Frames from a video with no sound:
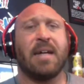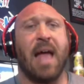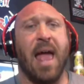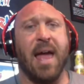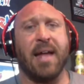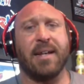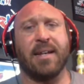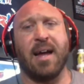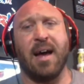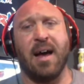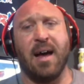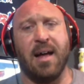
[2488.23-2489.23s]
And
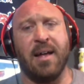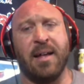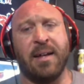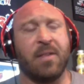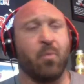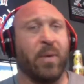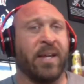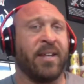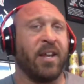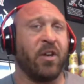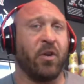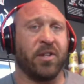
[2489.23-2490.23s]
as we
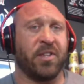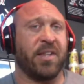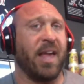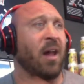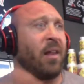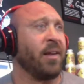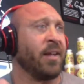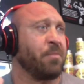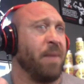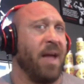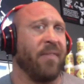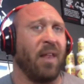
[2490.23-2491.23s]
continue to scale and
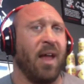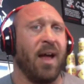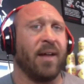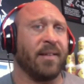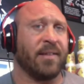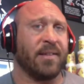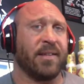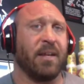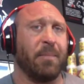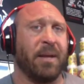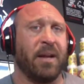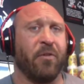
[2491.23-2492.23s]
expand the line, this is going
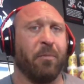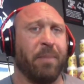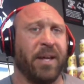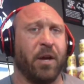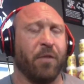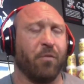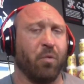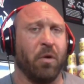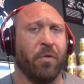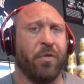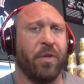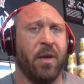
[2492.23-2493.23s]
to be another big year of
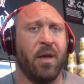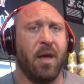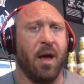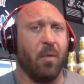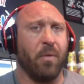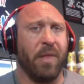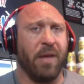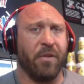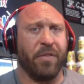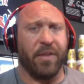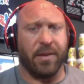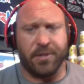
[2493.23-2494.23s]
growth with
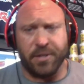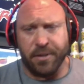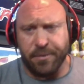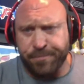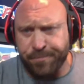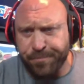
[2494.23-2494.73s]
everything. So,